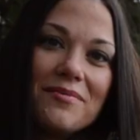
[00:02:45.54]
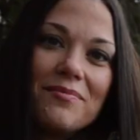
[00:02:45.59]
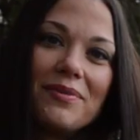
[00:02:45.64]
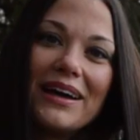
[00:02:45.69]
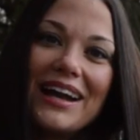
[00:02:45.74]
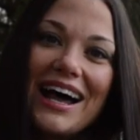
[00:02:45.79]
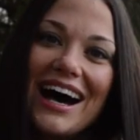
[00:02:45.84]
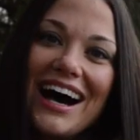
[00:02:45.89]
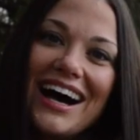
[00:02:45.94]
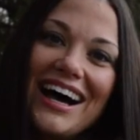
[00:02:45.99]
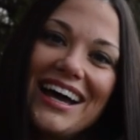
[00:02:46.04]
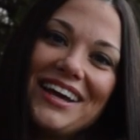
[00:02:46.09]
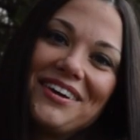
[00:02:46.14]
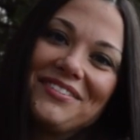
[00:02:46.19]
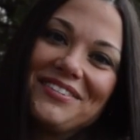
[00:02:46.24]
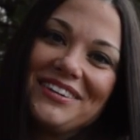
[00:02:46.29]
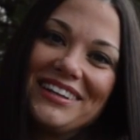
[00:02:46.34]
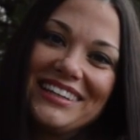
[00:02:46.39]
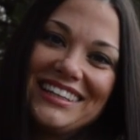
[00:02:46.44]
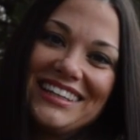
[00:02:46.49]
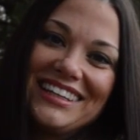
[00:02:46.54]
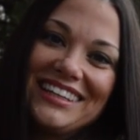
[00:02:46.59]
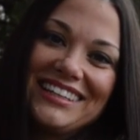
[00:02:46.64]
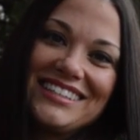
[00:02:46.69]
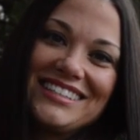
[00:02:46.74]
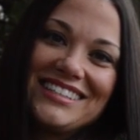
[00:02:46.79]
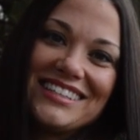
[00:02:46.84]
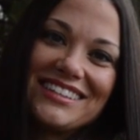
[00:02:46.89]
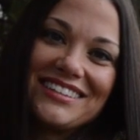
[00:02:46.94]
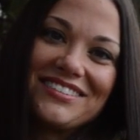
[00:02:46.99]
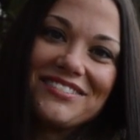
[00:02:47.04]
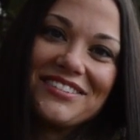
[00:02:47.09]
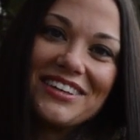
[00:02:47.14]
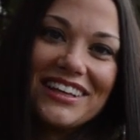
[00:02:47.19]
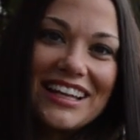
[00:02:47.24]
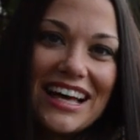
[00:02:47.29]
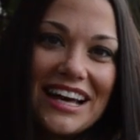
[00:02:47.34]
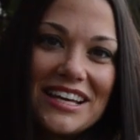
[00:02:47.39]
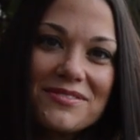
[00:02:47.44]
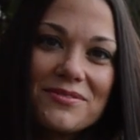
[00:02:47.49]
But I really didn't
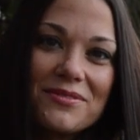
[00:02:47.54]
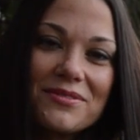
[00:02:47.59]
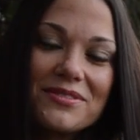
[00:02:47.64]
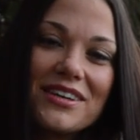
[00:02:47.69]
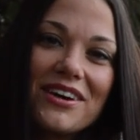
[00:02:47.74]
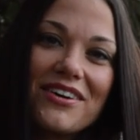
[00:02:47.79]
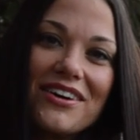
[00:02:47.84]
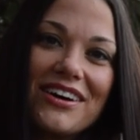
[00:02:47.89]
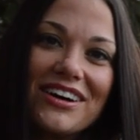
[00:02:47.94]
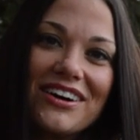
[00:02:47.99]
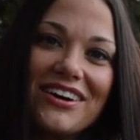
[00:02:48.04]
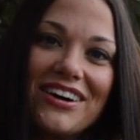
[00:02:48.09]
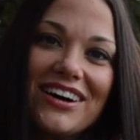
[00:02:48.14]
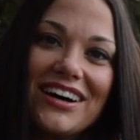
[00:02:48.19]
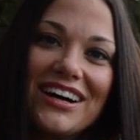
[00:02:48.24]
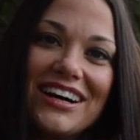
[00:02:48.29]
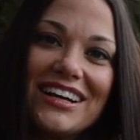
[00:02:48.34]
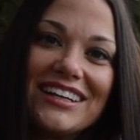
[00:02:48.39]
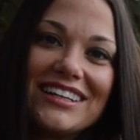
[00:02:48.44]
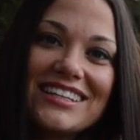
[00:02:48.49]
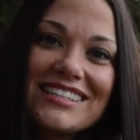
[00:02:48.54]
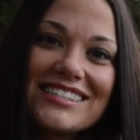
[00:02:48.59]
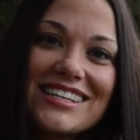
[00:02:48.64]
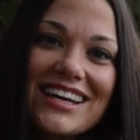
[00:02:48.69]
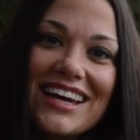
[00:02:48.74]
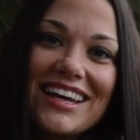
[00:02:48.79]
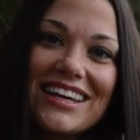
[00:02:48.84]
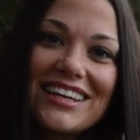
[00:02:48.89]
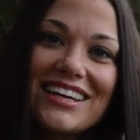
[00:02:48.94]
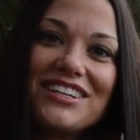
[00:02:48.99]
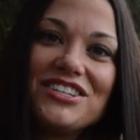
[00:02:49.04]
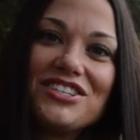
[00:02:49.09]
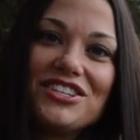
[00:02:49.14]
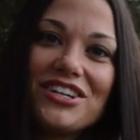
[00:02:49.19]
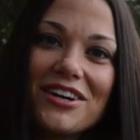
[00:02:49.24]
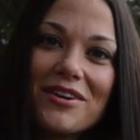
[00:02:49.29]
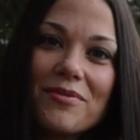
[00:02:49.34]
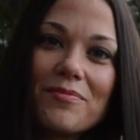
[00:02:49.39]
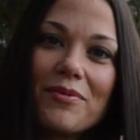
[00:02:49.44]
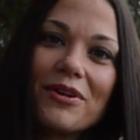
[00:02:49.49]
realize what was going on, because I had
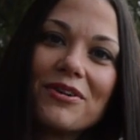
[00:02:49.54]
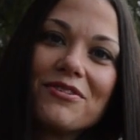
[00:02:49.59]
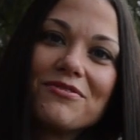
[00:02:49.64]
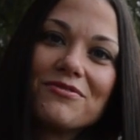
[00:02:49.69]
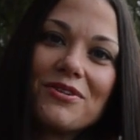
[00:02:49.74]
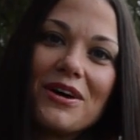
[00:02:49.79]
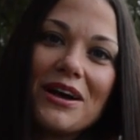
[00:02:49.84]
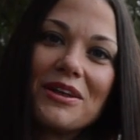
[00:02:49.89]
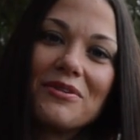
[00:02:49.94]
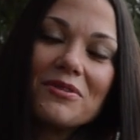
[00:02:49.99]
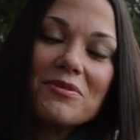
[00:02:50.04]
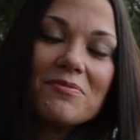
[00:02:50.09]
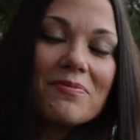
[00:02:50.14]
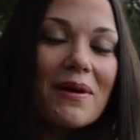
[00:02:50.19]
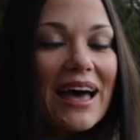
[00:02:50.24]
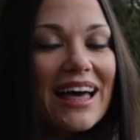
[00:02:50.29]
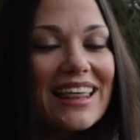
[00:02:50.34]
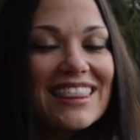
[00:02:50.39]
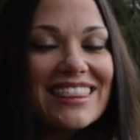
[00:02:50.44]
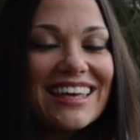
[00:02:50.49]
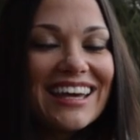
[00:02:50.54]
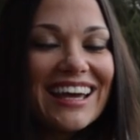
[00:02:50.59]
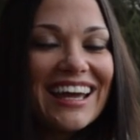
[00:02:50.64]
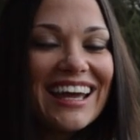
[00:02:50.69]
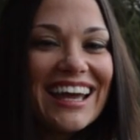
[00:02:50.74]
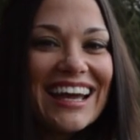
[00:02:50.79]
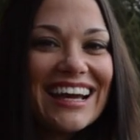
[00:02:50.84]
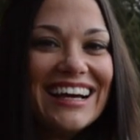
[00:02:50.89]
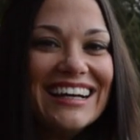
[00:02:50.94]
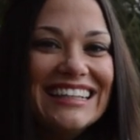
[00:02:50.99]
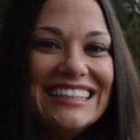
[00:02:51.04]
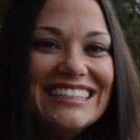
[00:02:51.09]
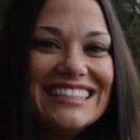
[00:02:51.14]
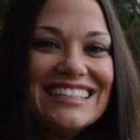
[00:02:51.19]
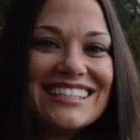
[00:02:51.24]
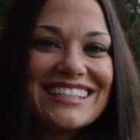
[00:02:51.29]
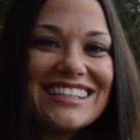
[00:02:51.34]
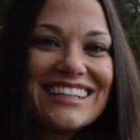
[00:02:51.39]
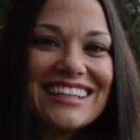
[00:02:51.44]
shared a bottle of wine with Beth, and